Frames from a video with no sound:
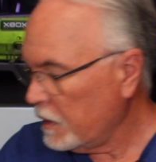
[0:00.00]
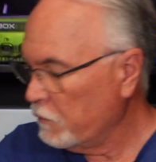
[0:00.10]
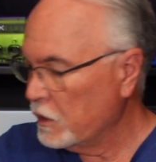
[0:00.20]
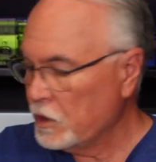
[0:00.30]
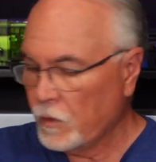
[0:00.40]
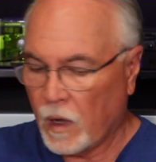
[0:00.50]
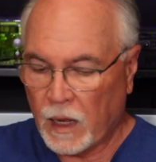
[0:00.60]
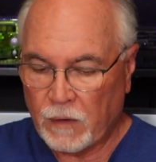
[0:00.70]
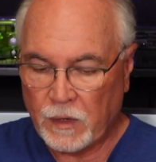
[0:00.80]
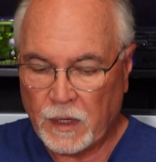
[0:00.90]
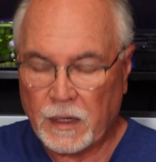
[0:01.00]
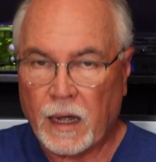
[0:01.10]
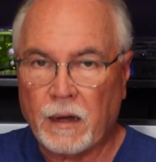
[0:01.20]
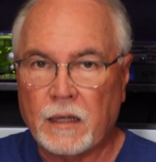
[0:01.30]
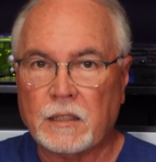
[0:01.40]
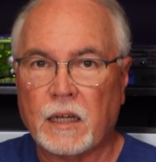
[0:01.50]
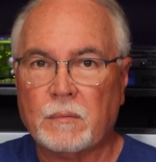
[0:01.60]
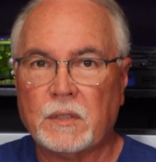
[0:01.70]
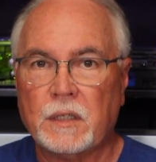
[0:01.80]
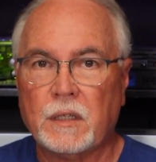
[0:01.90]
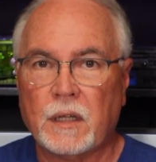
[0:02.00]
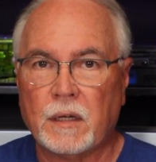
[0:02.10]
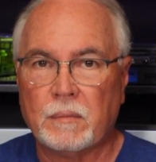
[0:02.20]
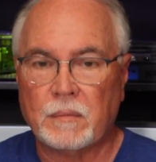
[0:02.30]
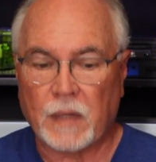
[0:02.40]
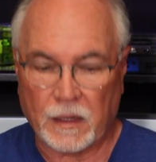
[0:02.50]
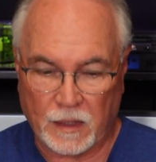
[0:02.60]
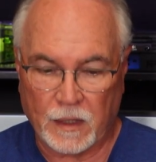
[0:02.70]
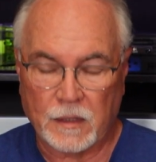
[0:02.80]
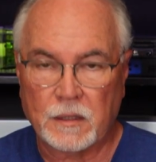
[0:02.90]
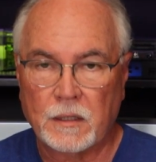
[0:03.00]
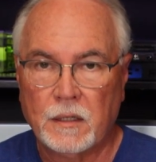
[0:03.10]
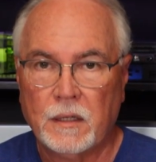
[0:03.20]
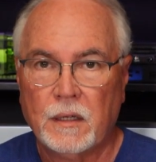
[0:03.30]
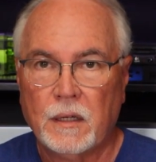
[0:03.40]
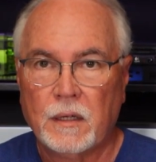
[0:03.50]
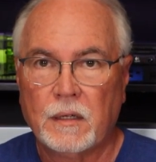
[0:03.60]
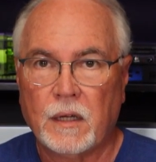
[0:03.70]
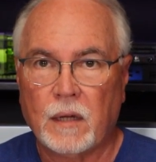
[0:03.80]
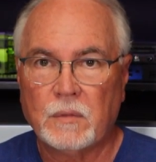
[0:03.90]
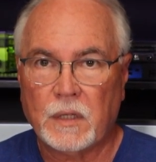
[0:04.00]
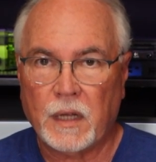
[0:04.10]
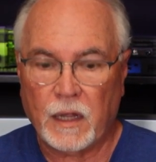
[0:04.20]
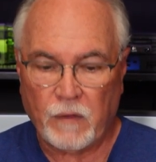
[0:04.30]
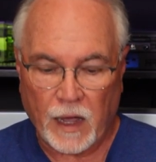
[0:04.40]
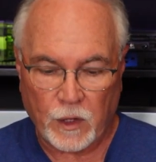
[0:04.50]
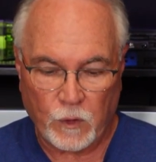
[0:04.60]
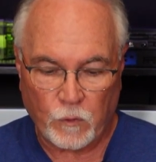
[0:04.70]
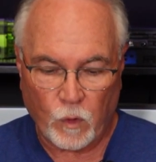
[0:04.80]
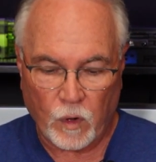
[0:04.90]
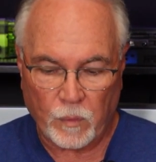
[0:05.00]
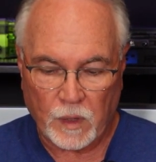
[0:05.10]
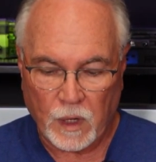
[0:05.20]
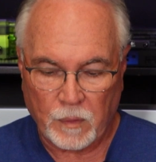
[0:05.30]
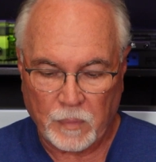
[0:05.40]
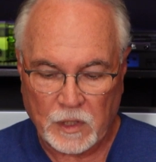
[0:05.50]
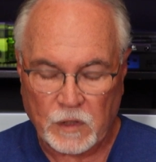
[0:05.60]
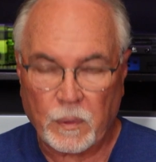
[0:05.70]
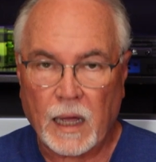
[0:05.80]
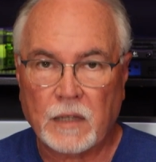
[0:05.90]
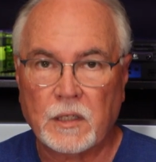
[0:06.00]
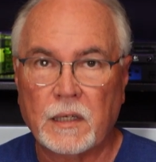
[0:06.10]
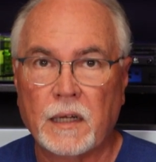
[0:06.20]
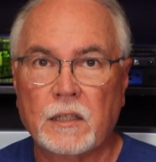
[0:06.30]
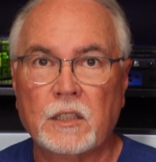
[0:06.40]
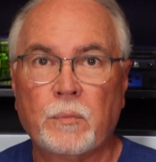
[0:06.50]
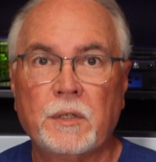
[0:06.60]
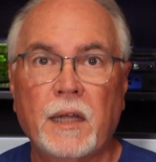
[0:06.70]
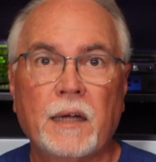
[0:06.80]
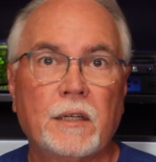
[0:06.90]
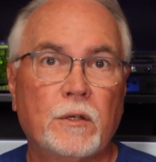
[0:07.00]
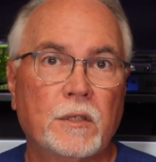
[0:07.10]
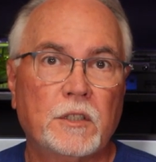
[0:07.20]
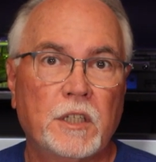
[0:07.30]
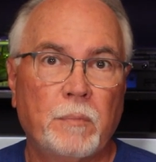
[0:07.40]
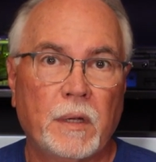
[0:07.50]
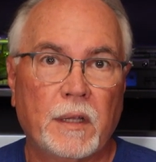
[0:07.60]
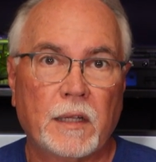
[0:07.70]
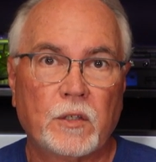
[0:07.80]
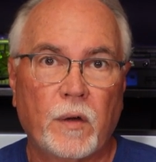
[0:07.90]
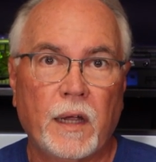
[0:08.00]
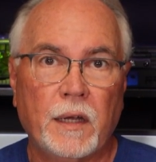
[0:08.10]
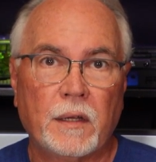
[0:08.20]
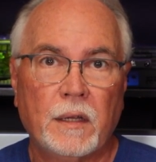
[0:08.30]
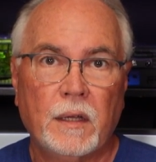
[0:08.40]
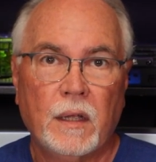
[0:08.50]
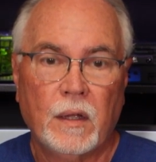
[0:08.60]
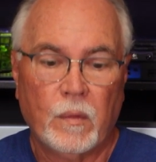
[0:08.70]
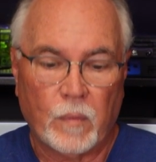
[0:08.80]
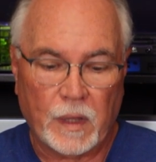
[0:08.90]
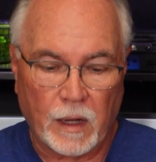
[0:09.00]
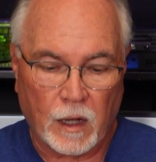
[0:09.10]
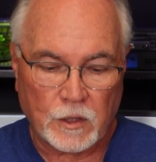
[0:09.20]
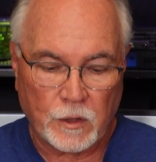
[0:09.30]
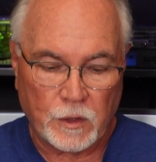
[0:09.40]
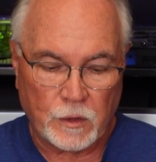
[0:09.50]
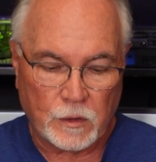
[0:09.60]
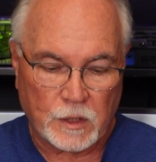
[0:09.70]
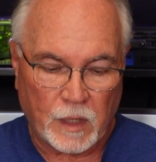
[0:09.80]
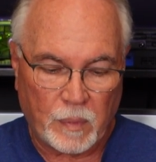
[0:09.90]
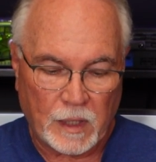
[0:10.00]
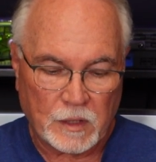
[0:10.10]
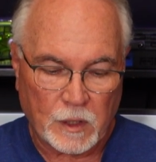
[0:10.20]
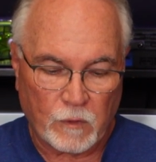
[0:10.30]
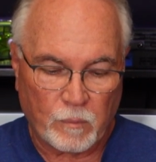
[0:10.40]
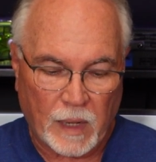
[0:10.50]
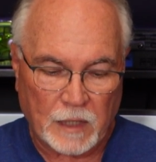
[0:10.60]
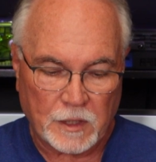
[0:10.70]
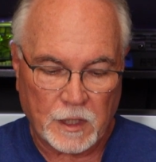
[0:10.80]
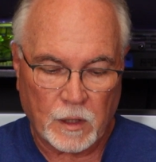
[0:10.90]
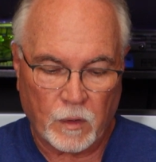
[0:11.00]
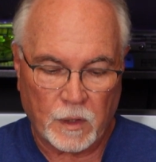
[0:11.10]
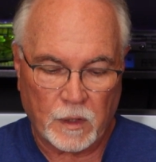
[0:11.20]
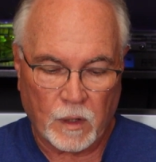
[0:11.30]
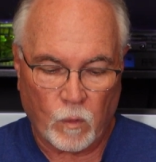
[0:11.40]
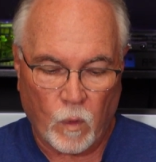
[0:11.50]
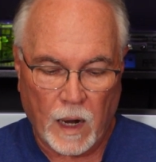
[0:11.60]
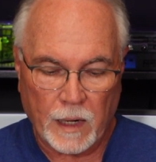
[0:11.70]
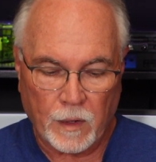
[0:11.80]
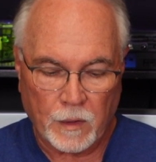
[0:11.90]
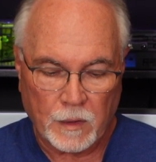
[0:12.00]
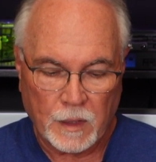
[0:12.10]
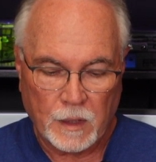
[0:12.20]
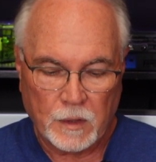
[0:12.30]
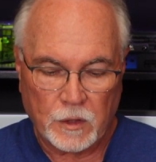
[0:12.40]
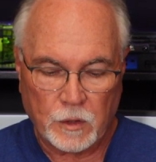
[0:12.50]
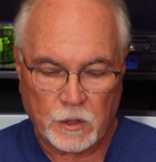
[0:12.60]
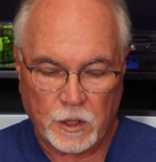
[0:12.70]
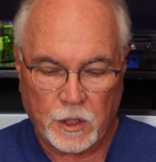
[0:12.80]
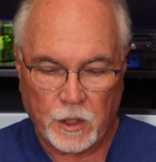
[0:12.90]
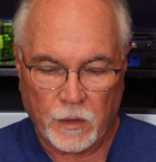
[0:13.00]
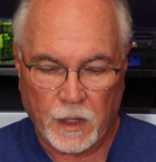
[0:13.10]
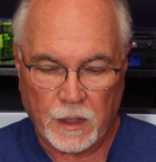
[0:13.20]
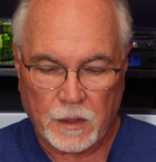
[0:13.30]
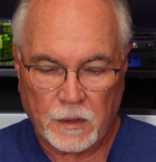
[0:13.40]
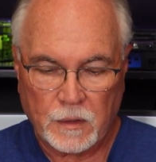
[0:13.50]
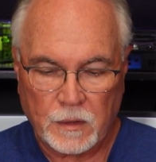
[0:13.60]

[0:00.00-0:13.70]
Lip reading: First of all, everything nowadays comes in like this. It comes in a vacuum-formed piece of plastic like this to protect it during shipping, and that's great. But they also used a piece of plastic-coated wire to secure it,